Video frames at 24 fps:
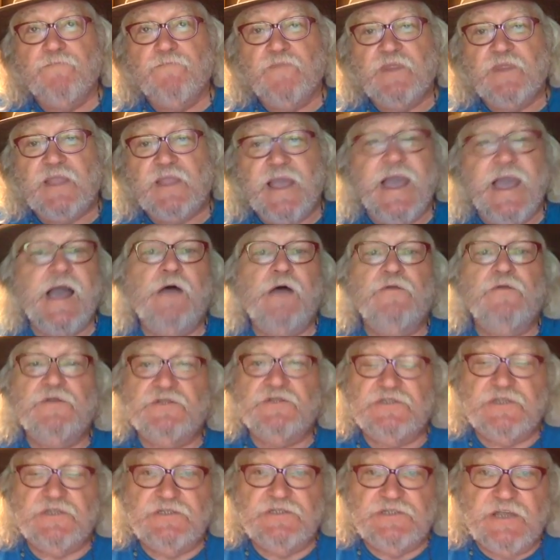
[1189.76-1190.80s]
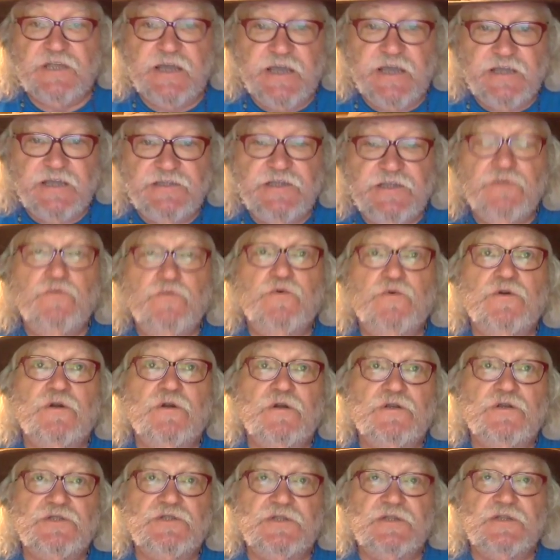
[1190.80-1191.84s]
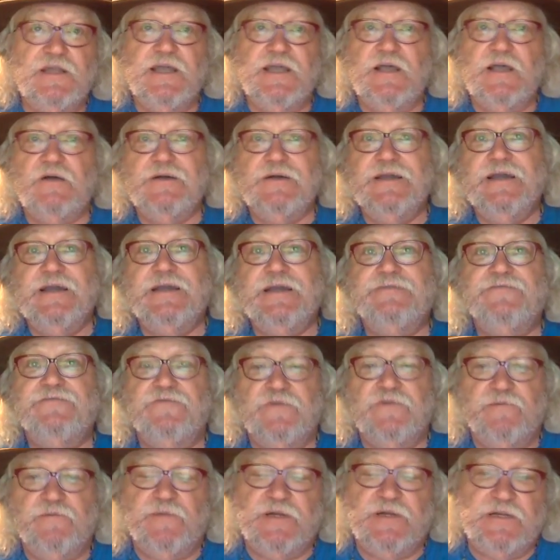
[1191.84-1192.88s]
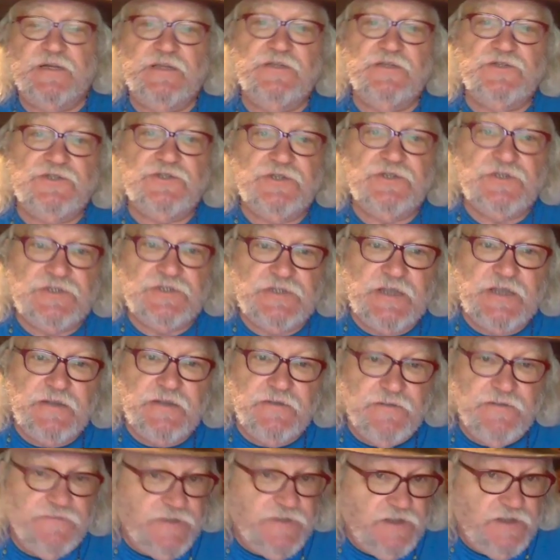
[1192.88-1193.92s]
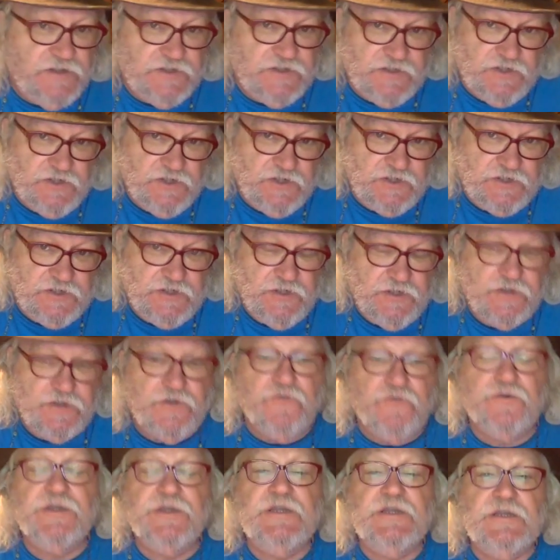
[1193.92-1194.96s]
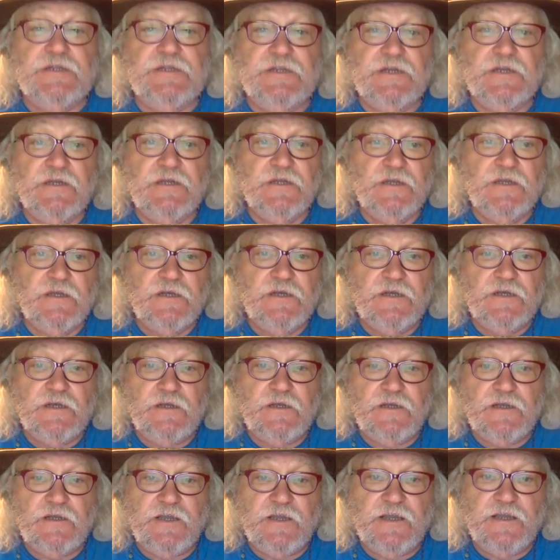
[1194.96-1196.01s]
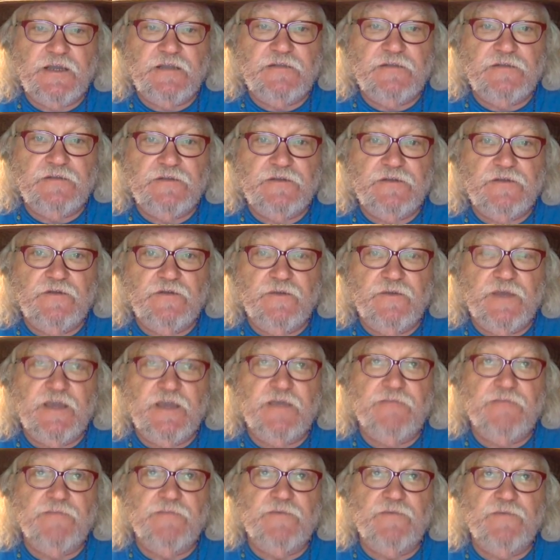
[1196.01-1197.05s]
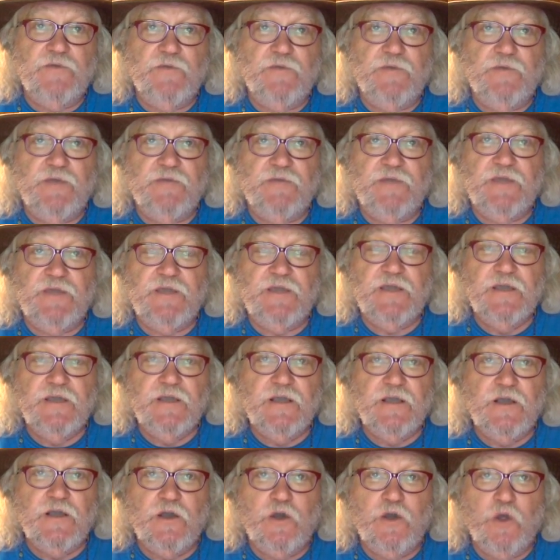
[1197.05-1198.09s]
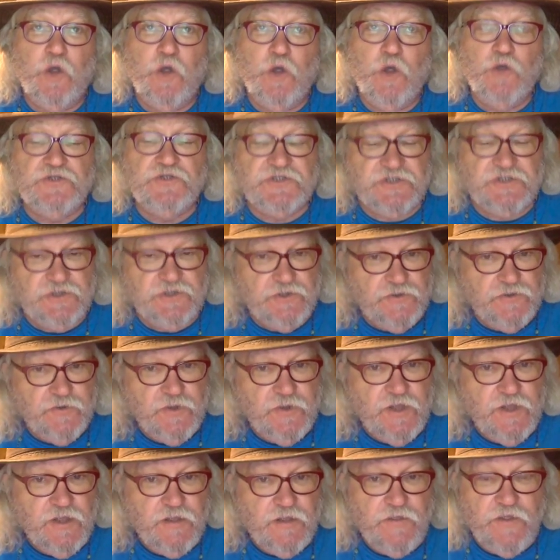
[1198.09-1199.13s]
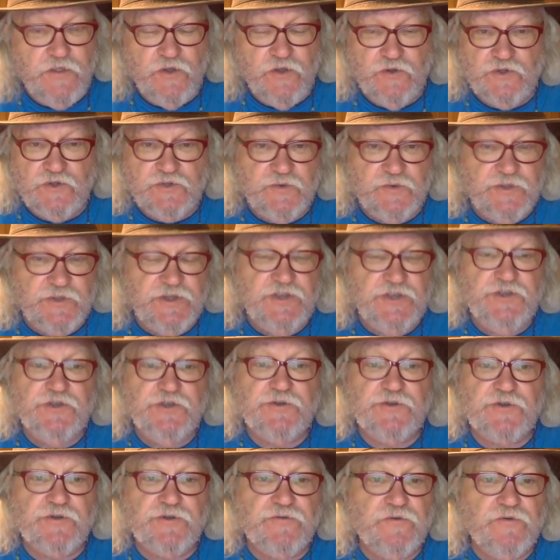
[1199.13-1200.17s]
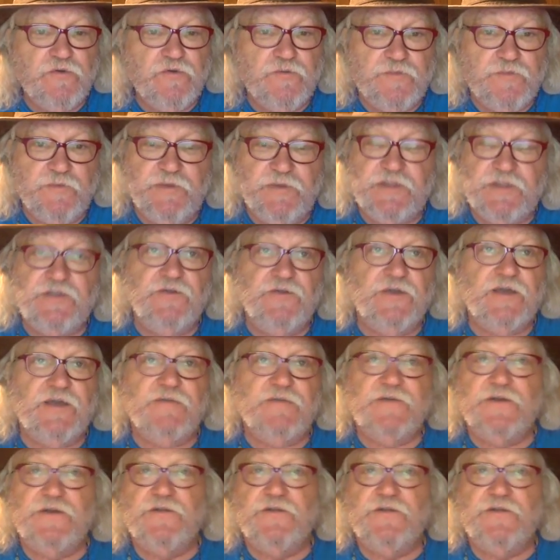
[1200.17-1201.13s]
how the society works and how everybody it's just agreed and you may be close to those within your group, but you have other